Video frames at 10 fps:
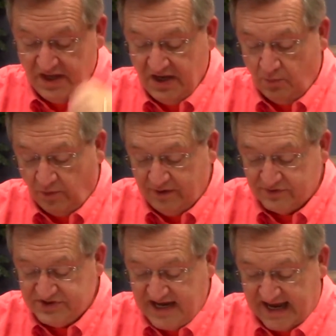And when it
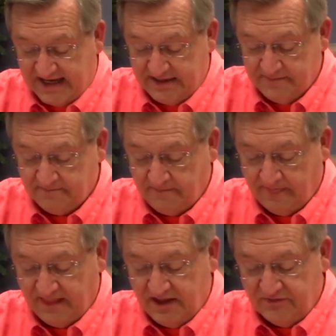was day,
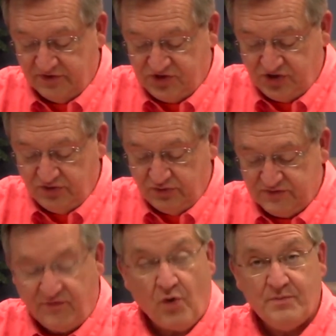the Jews
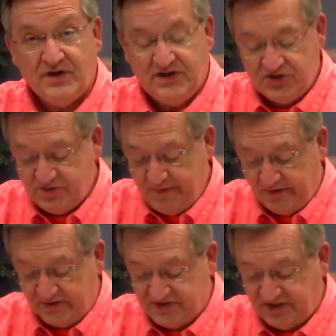formed a
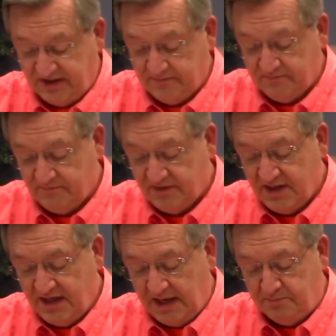conspiracy
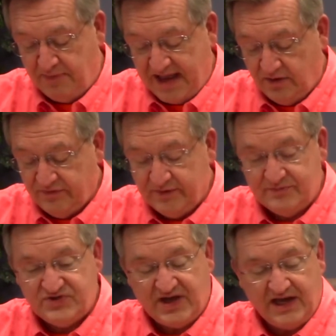and bound
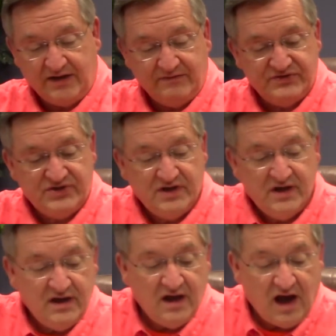themselves
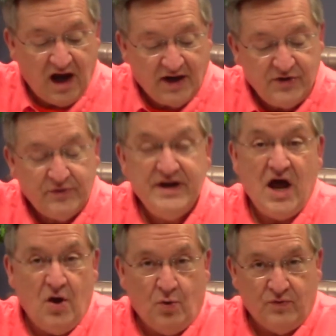under an
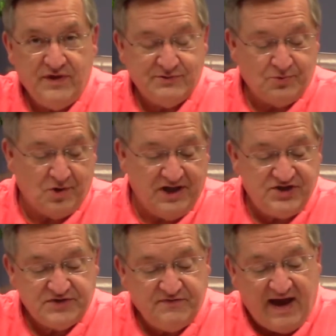oath, it was a
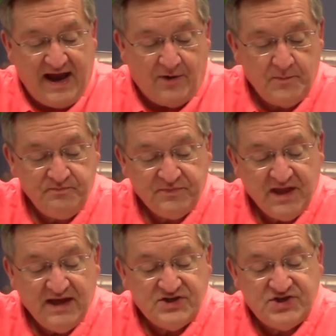religious vow,
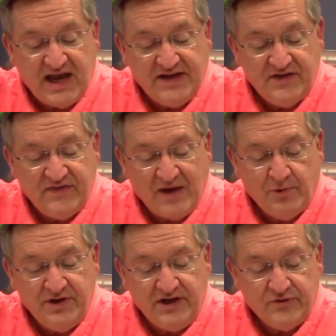saying that they
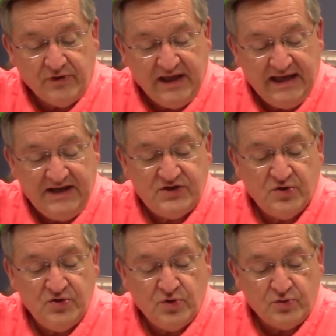would neither eat
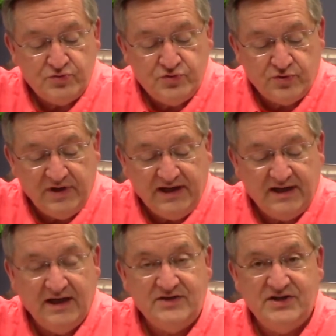nor drink
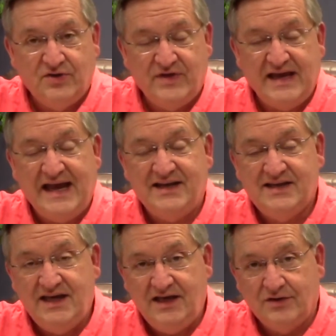until they had
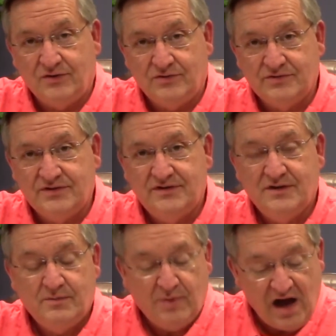killed
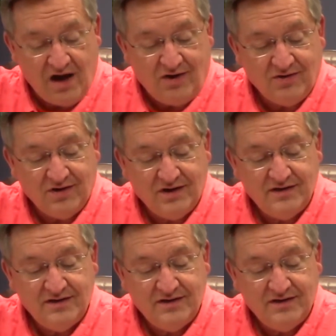Paul.